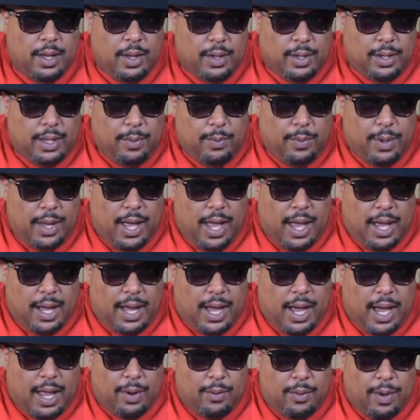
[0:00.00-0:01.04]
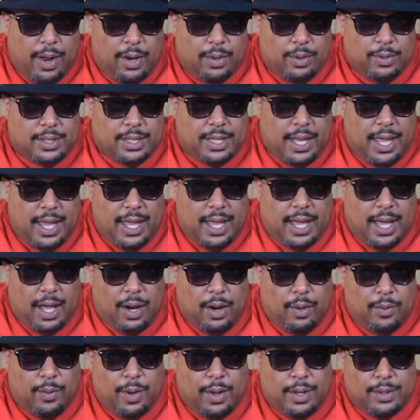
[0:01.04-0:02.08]
Then we got Colorado State.
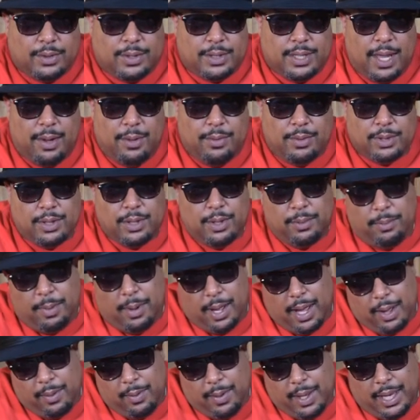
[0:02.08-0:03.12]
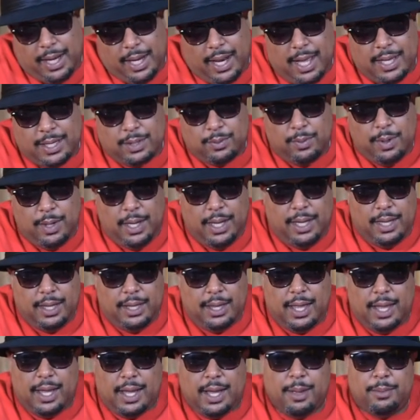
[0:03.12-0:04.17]
Colorado State was on the bye week last week.
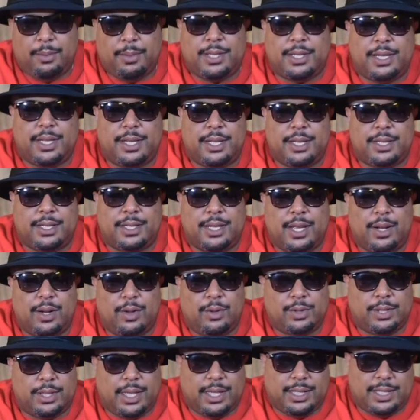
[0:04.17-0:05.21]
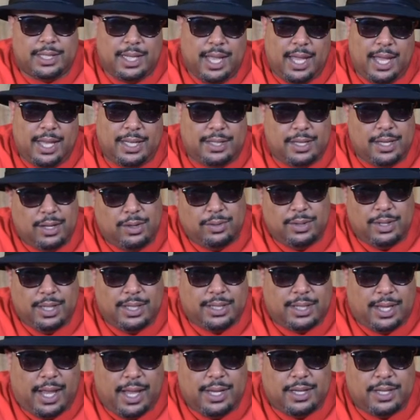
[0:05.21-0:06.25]
They come to see the San Jose State. San Jose
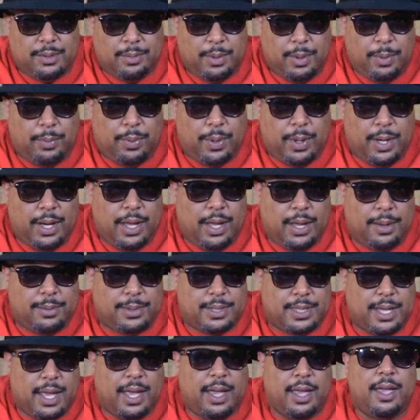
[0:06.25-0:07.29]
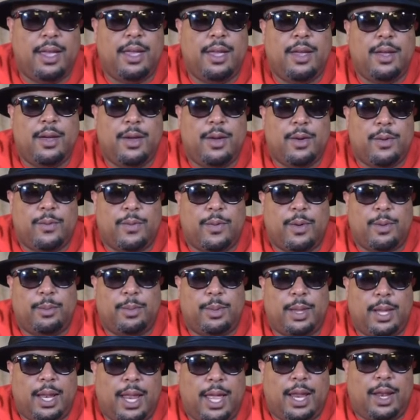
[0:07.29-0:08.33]
State should be pretty upset from
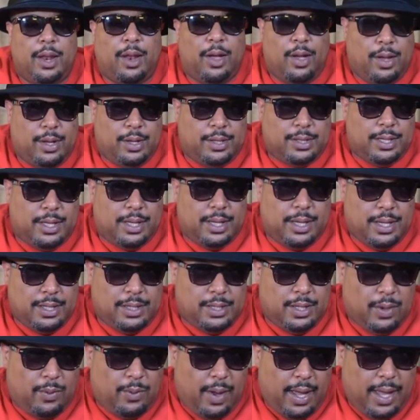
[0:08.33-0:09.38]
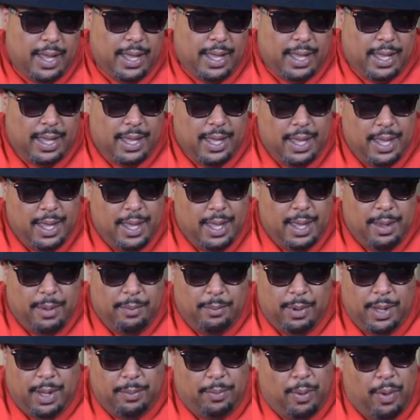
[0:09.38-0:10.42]
the late loss against Hawaii.
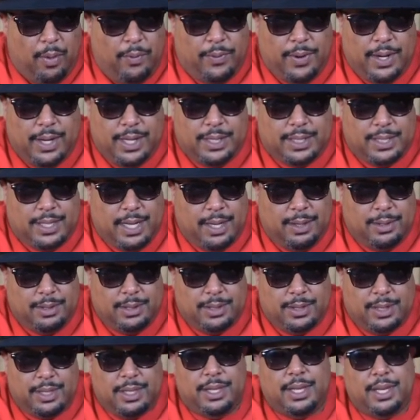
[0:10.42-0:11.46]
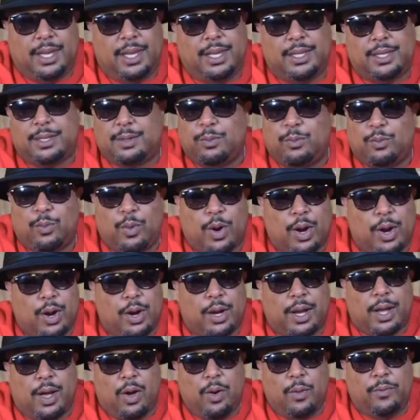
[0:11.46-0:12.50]
But both of these teams need some
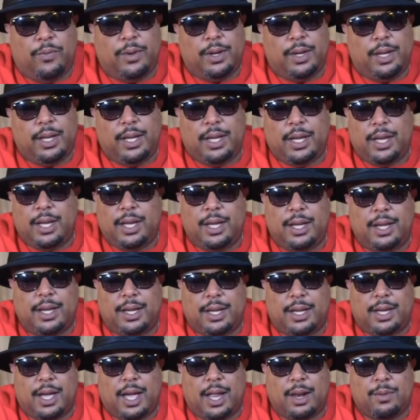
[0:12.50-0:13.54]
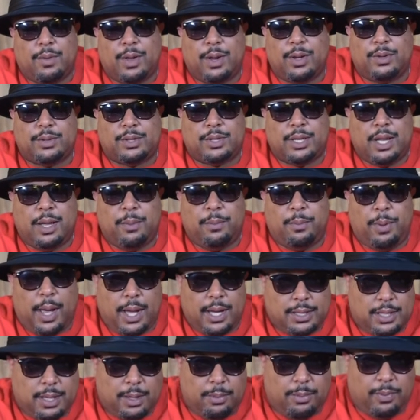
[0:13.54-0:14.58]
work. Hopefully, Colorado State
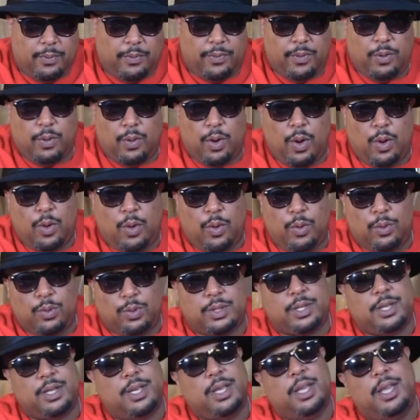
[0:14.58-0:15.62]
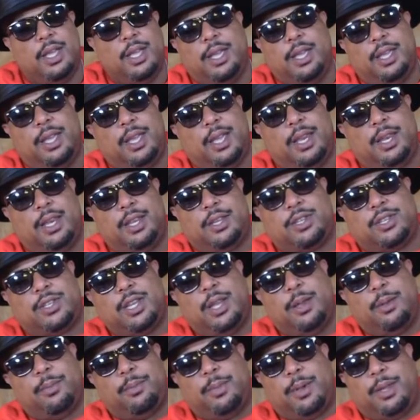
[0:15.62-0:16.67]
patched up a few holes in the
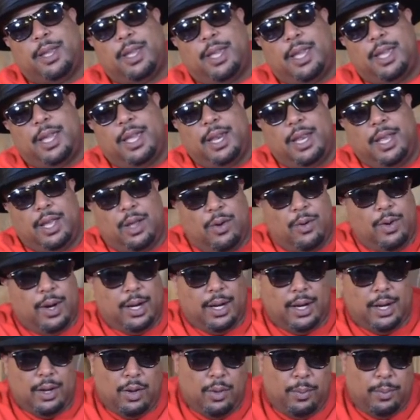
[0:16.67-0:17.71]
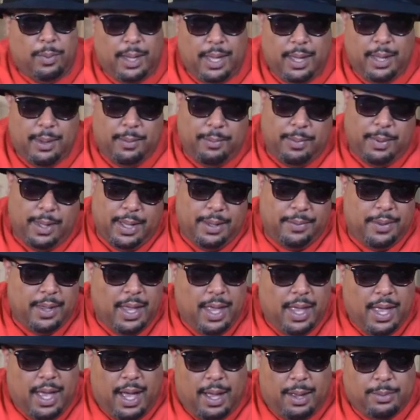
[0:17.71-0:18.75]
ship and can get it going a little bit. But
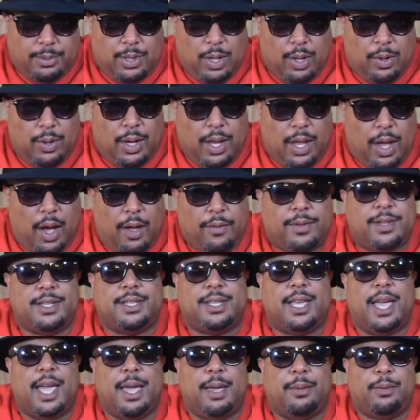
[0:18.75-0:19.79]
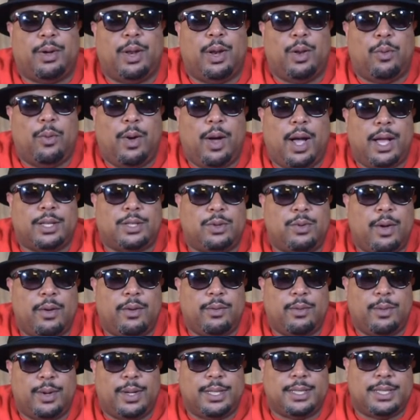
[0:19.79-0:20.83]
I'm totally off this game. I'm going to watch.
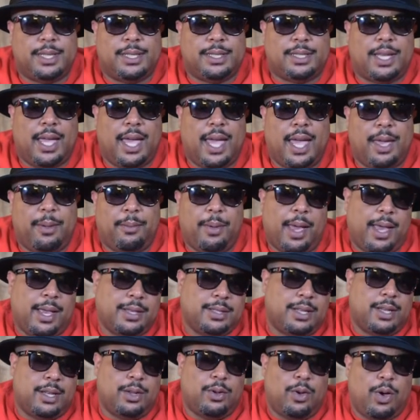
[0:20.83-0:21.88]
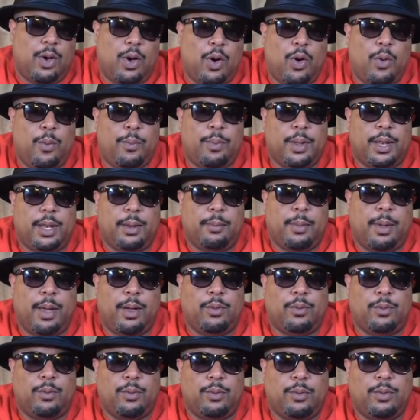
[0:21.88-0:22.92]
Whoever wins this game has a little hope in the
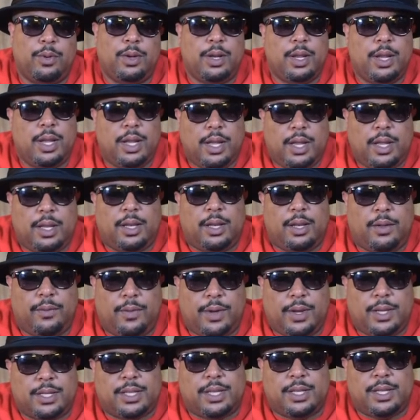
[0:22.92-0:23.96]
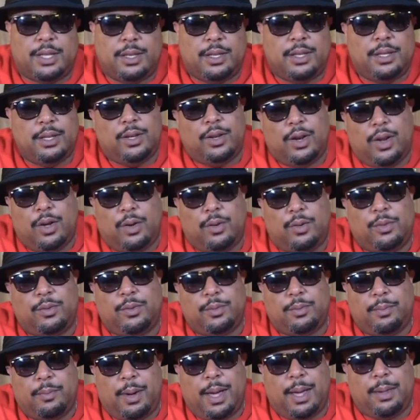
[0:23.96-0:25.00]
Mountain Division, you know,
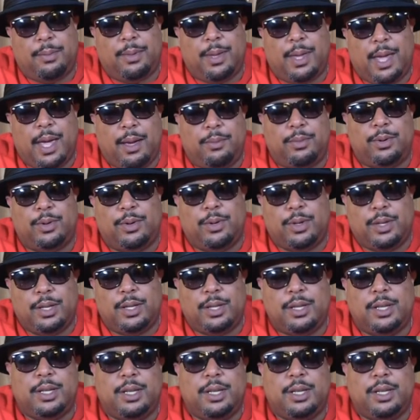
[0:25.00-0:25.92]
might be able to